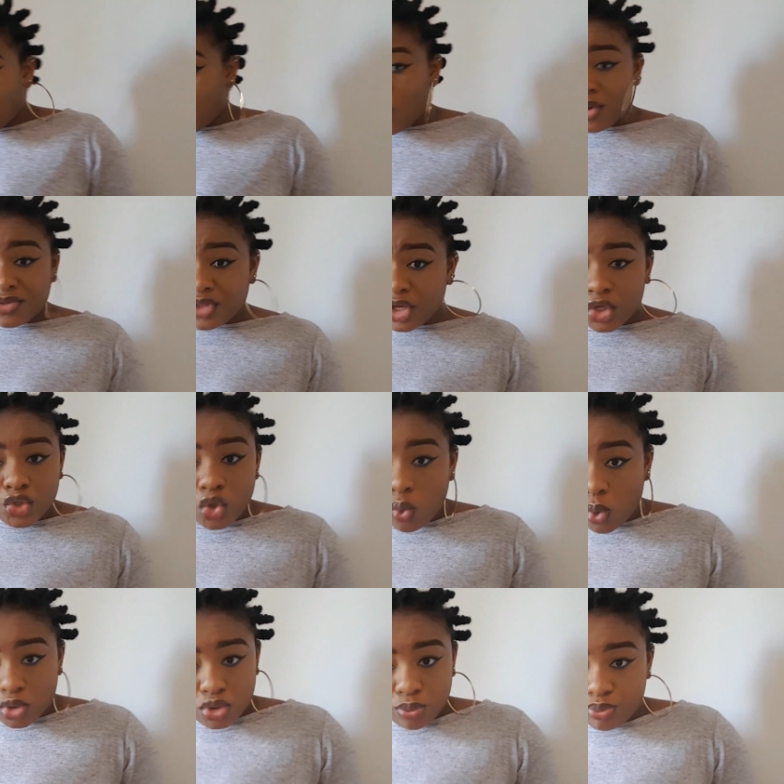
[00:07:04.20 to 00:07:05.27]
one thing you don't
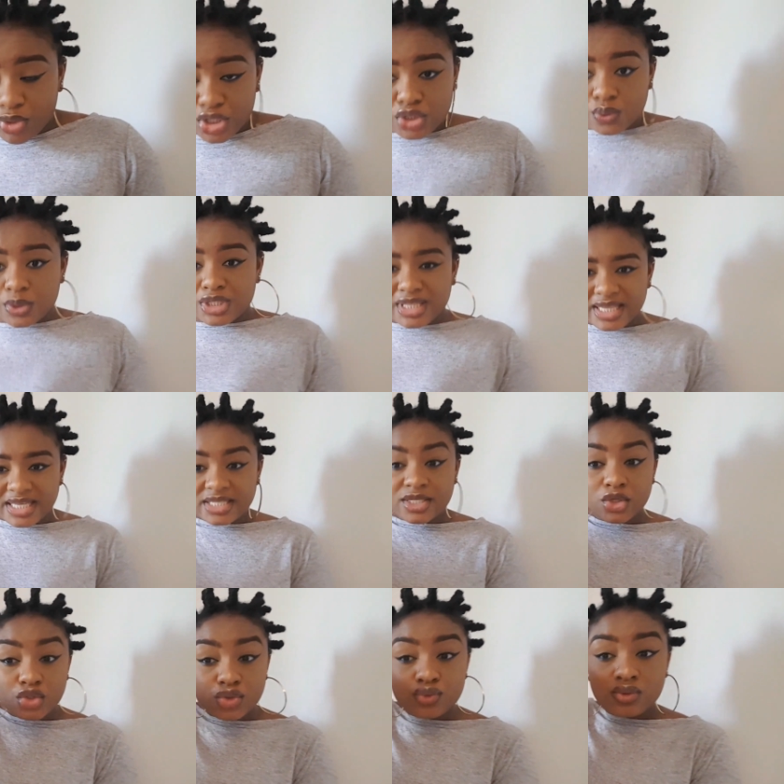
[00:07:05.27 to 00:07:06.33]
want to bring to Italy is
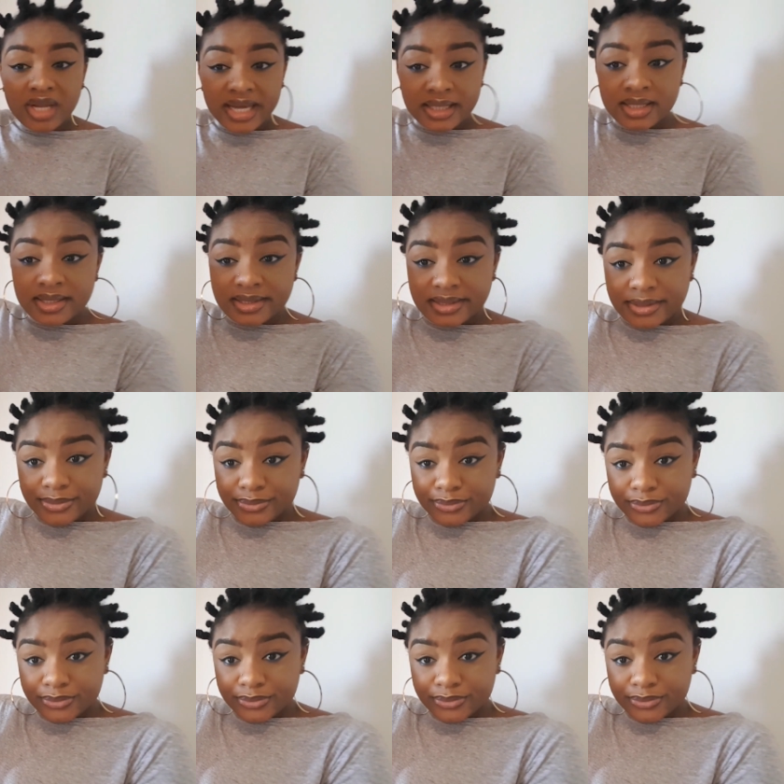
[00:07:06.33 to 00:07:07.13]
a shoe like this.